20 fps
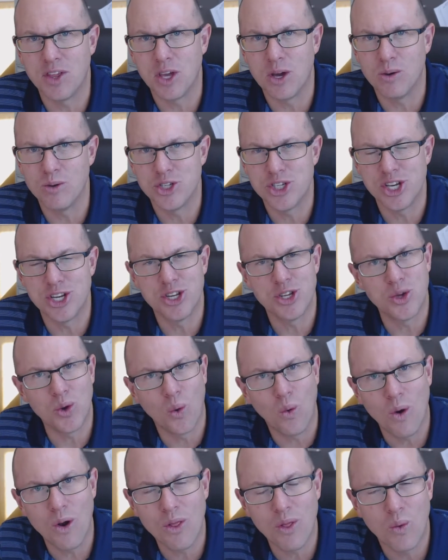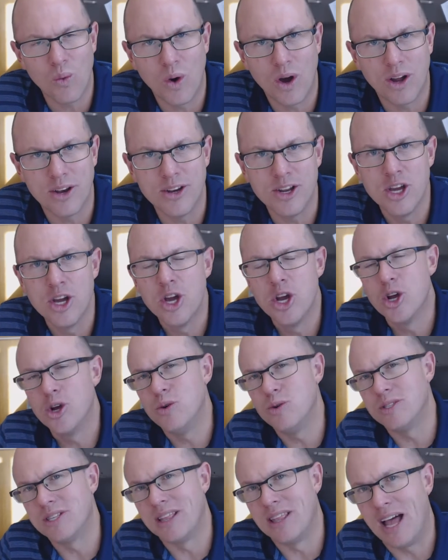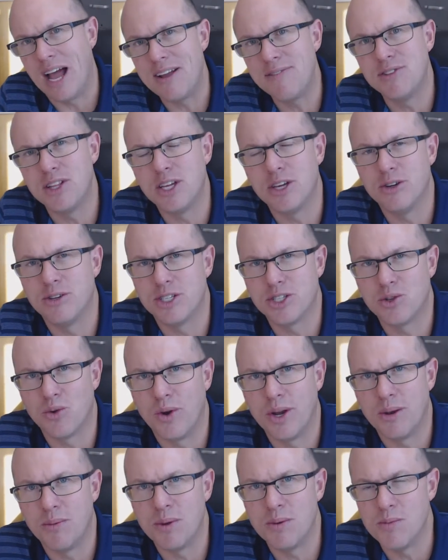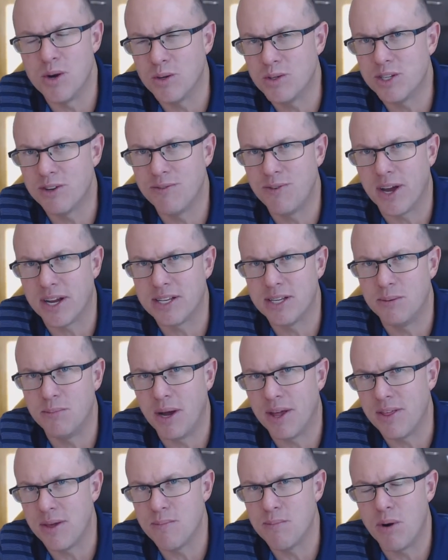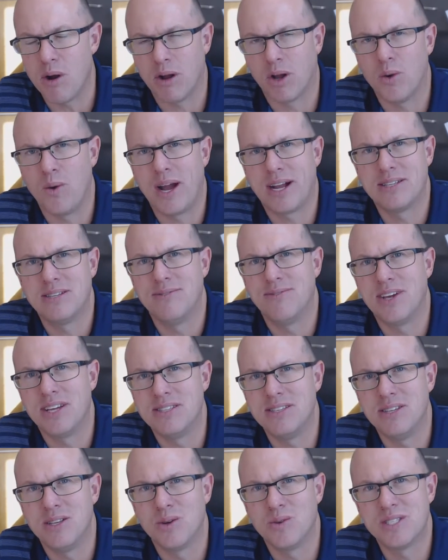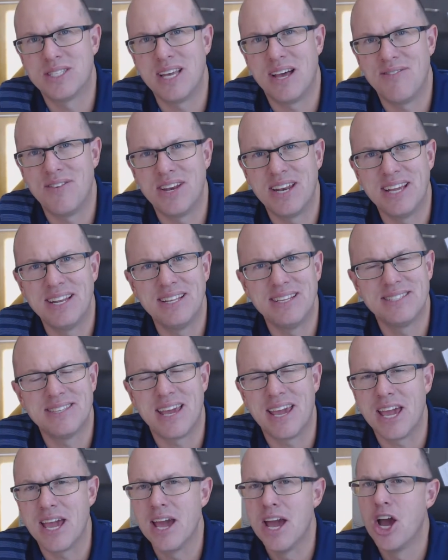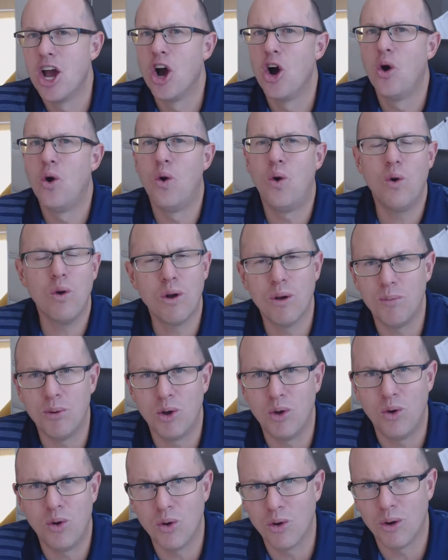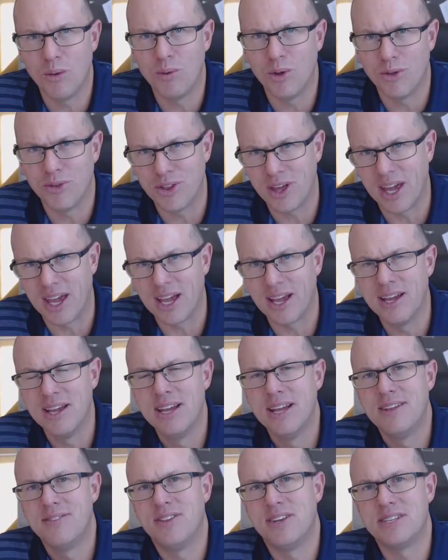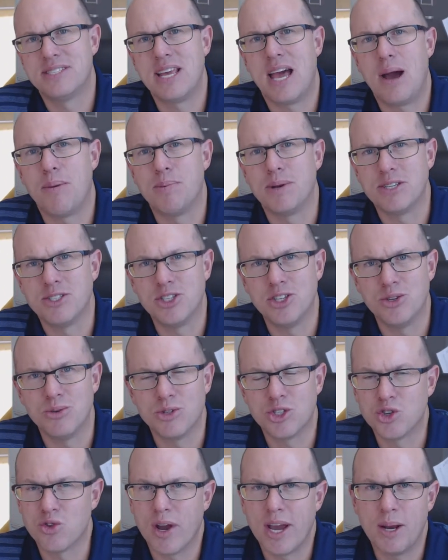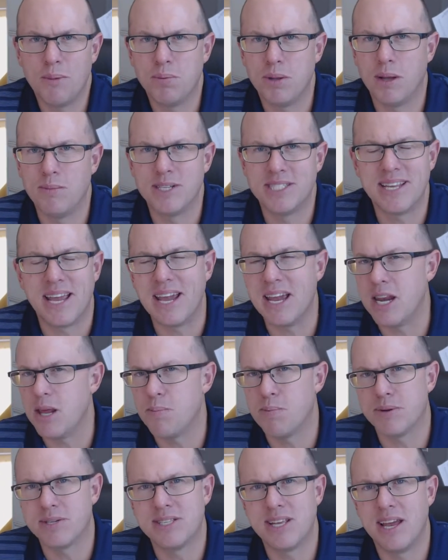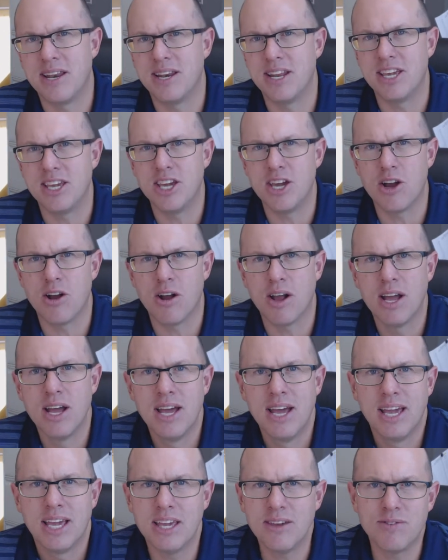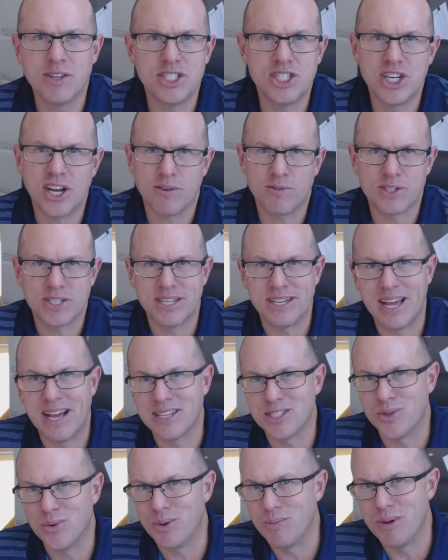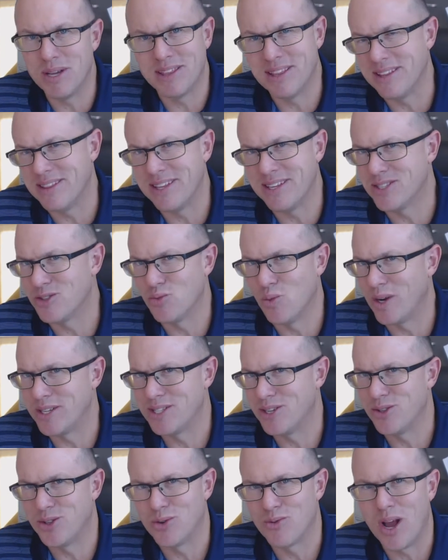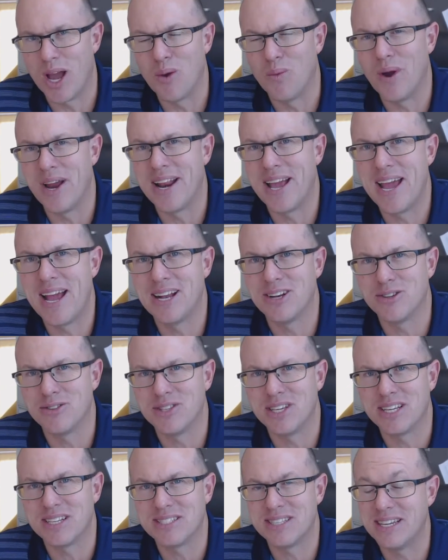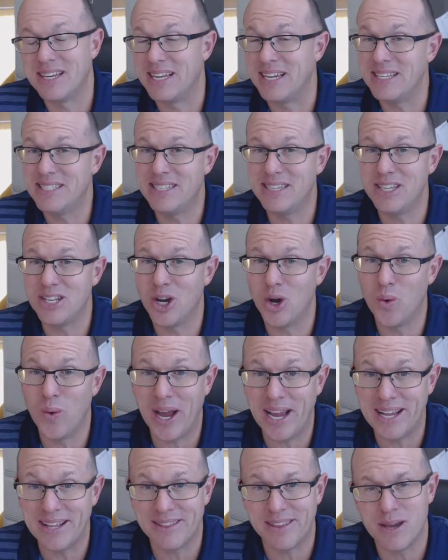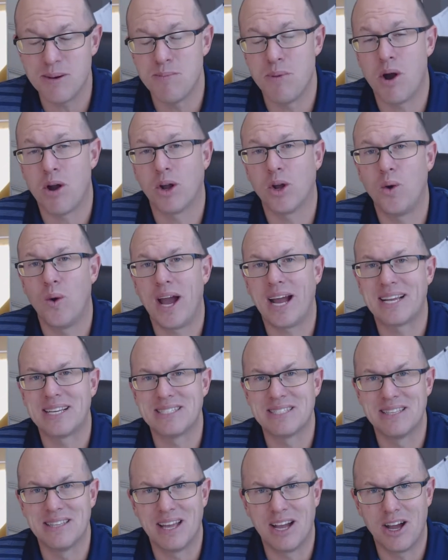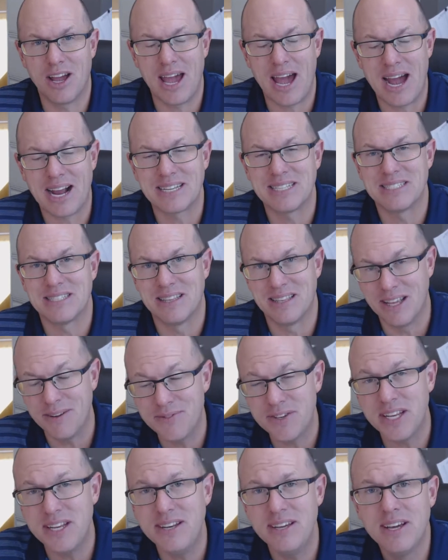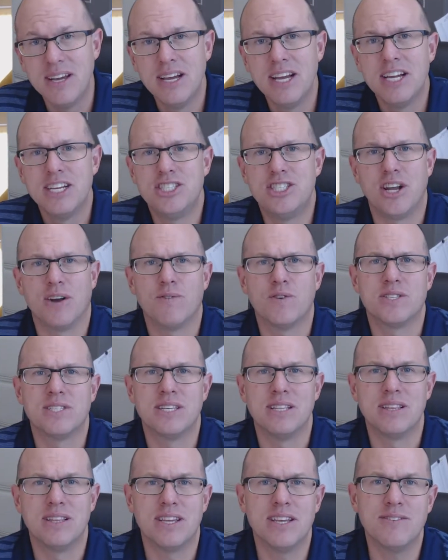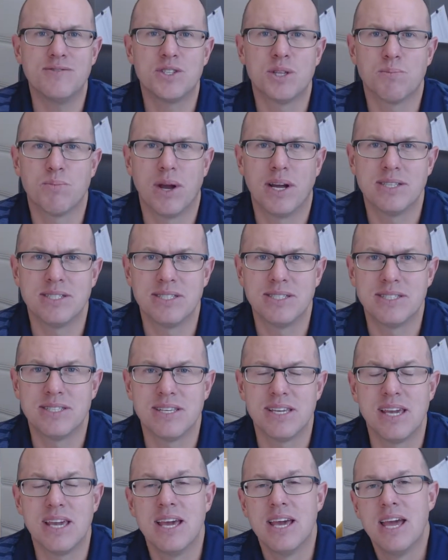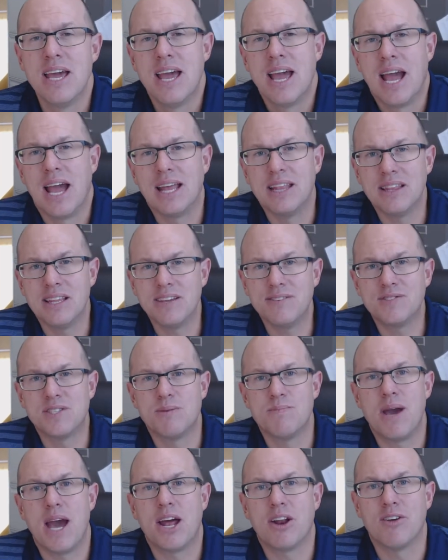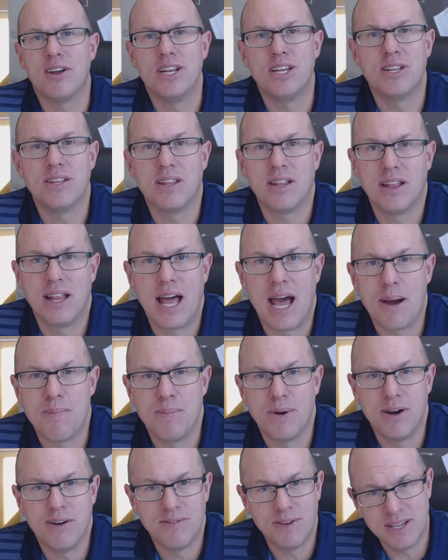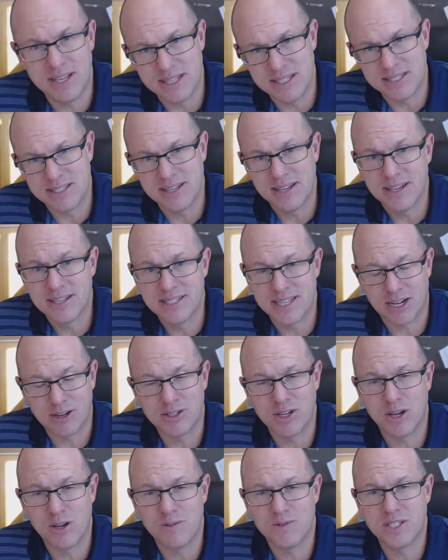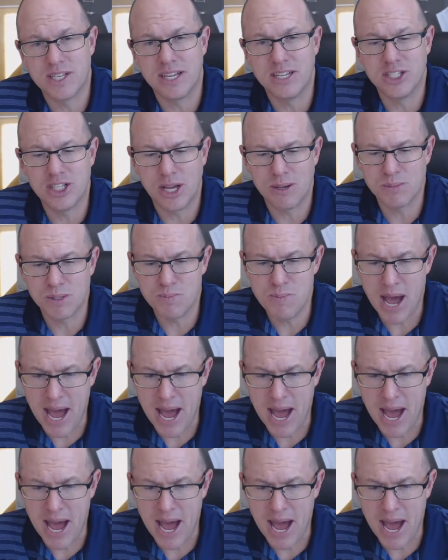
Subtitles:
the ocean. You're the one whose livelihood is going to be most affected by the Embargo Act of 1807. It is a horrible, horrible thing that is happening to you. Trade plummets 80% a year. Even Jefferson has to admit that this wasn't the right way to handle things. In 1808, the Embargo Act is lifted. Jefferson leaves the presidency and leaves the matter into the lap of his Secretary of State, James